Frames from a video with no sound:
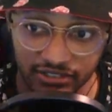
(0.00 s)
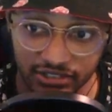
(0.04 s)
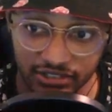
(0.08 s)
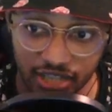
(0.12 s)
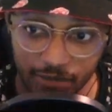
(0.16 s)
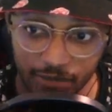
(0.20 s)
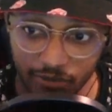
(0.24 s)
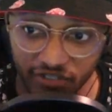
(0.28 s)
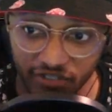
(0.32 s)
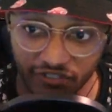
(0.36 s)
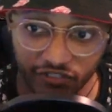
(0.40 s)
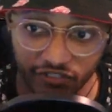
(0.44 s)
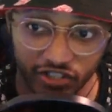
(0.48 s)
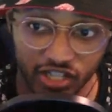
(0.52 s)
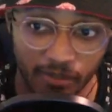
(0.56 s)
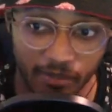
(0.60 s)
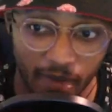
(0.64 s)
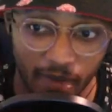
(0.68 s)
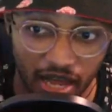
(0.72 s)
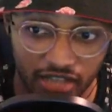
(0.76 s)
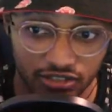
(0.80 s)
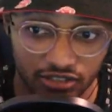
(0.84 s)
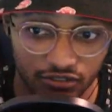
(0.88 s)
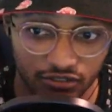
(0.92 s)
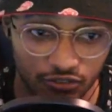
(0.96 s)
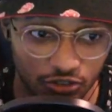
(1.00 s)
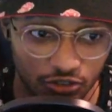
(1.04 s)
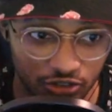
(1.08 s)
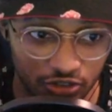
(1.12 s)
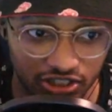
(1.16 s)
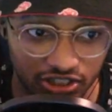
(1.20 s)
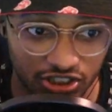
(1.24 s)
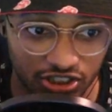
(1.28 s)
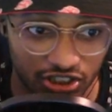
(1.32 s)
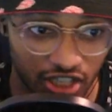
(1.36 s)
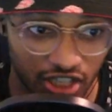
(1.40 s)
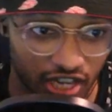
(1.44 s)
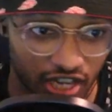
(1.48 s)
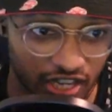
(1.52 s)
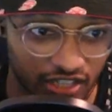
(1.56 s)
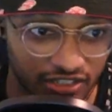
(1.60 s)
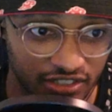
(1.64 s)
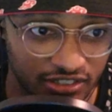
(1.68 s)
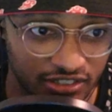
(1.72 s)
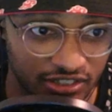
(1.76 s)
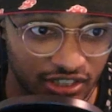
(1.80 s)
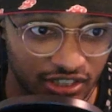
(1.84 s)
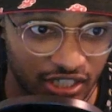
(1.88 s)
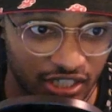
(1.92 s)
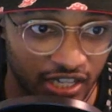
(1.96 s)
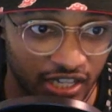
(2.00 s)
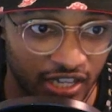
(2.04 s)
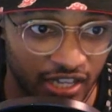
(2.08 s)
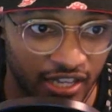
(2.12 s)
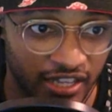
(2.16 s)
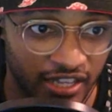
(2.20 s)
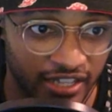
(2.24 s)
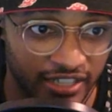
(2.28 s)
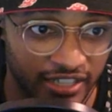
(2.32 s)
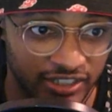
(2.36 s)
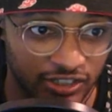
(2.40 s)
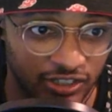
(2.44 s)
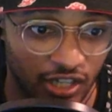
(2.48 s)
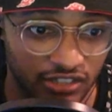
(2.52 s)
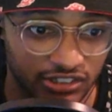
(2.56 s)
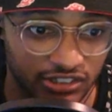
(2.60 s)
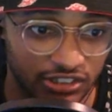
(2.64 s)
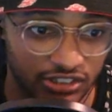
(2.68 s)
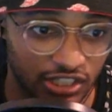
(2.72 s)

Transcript: number three master rule is change, it starts to